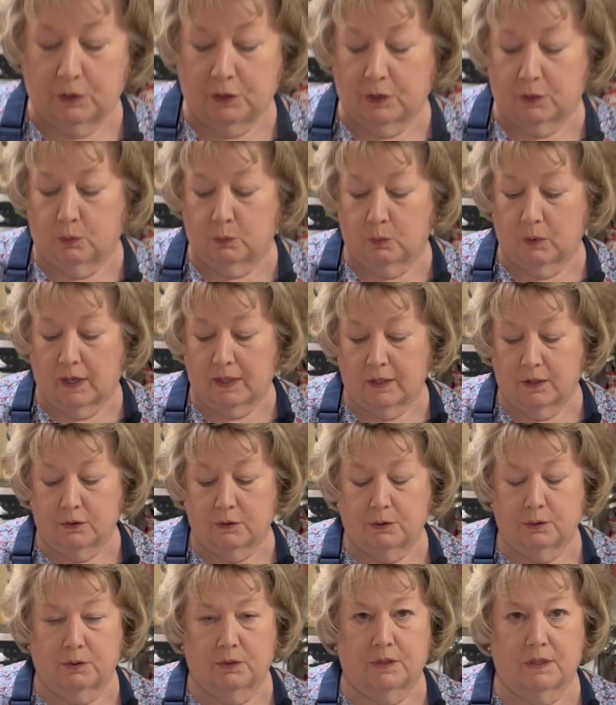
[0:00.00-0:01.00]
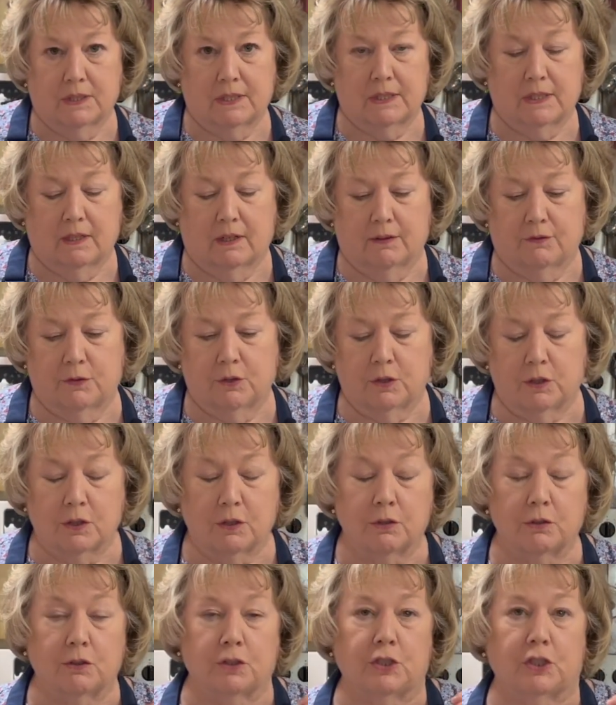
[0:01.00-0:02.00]
going to run it through the sieve. You
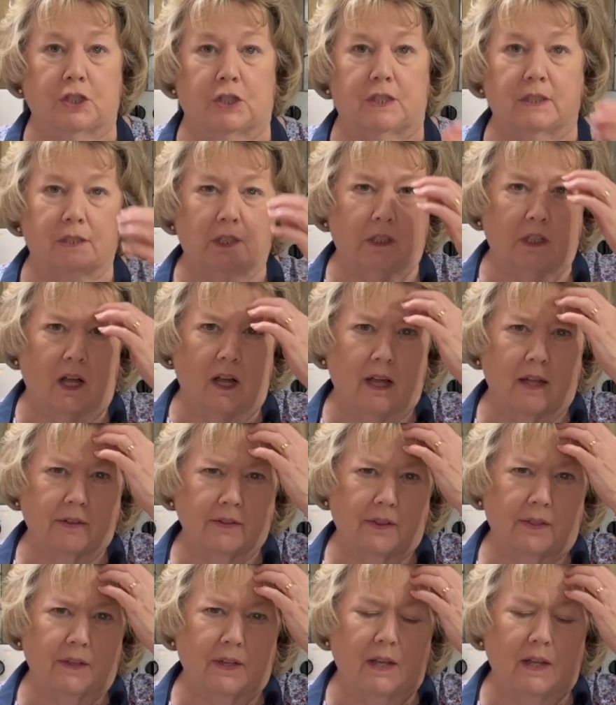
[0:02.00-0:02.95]
could use cheesecloth.